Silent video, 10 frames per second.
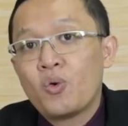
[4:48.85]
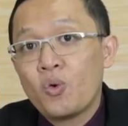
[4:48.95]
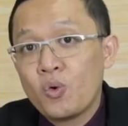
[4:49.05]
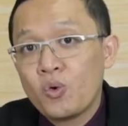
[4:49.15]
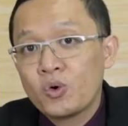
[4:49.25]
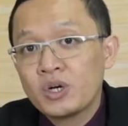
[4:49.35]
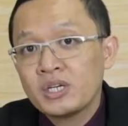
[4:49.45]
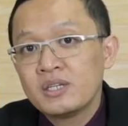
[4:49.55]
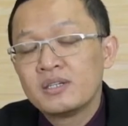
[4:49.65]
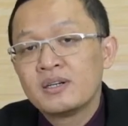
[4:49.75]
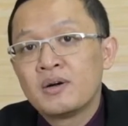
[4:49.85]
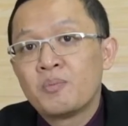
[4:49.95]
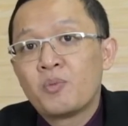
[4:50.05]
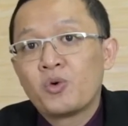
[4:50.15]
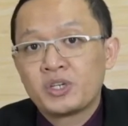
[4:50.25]
or
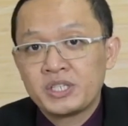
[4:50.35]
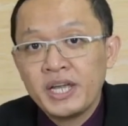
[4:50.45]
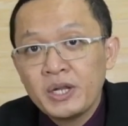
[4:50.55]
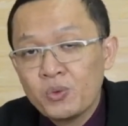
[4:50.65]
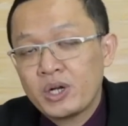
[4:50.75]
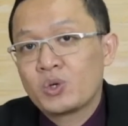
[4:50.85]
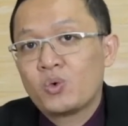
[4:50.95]
more than one